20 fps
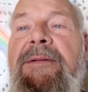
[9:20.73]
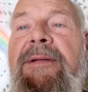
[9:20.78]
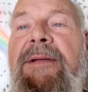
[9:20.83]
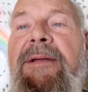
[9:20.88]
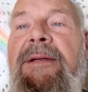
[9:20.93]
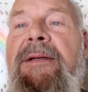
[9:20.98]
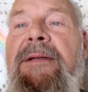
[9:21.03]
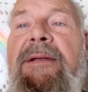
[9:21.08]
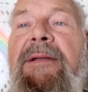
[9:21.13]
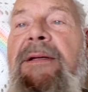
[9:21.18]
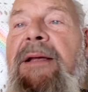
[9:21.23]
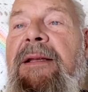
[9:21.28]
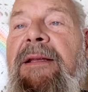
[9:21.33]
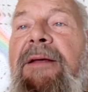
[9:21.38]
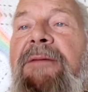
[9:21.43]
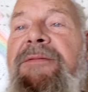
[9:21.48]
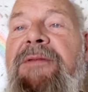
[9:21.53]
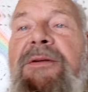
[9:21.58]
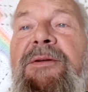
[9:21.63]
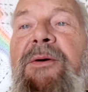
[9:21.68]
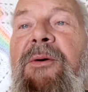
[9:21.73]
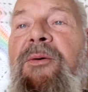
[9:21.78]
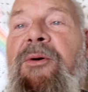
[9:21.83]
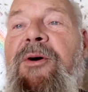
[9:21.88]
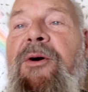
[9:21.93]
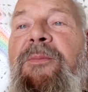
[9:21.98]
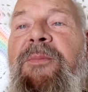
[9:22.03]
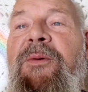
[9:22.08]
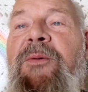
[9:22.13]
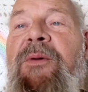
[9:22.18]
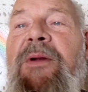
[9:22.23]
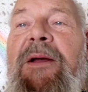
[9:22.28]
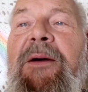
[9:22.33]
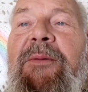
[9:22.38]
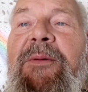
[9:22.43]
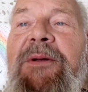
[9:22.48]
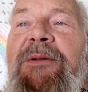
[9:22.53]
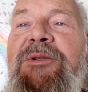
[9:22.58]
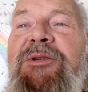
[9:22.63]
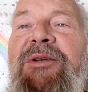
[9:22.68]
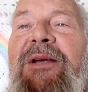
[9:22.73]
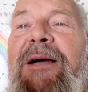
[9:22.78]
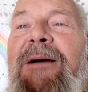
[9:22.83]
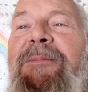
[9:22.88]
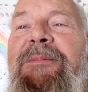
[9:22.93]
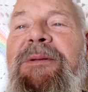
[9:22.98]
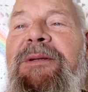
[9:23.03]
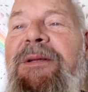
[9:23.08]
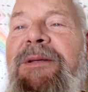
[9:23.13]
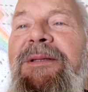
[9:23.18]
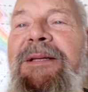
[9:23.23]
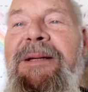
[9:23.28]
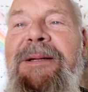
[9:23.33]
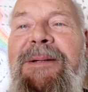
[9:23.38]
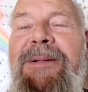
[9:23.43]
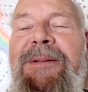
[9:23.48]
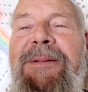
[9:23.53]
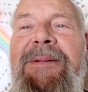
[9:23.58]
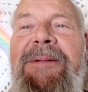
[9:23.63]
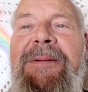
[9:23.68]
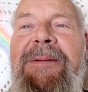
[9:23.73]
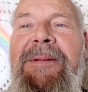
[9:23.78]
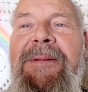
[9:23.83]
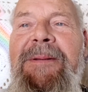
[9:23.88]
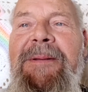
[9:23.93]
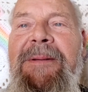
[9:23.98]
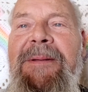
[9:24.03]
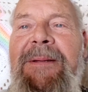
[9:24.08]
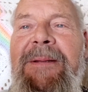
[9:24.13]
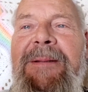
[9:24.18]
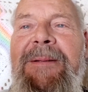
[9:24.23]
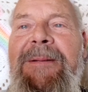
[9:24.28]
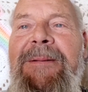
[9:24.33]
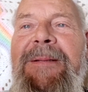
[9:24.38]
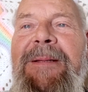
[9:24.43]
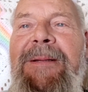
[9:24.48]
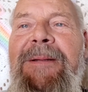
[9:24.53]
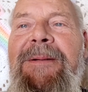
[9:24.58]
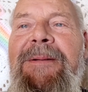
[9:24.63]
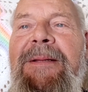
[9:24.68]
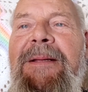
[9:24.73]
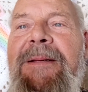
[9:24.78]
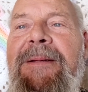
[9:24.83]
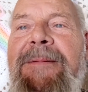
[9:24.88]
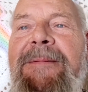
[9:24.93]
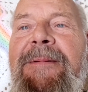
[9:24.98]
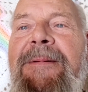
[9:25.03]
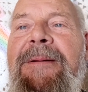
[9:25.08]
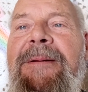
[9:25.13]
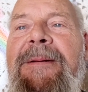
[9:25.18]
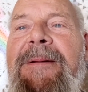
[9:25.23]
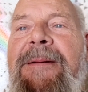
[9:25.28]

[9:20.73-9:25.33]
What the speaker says: and I left the door open when I went shopping in the town, and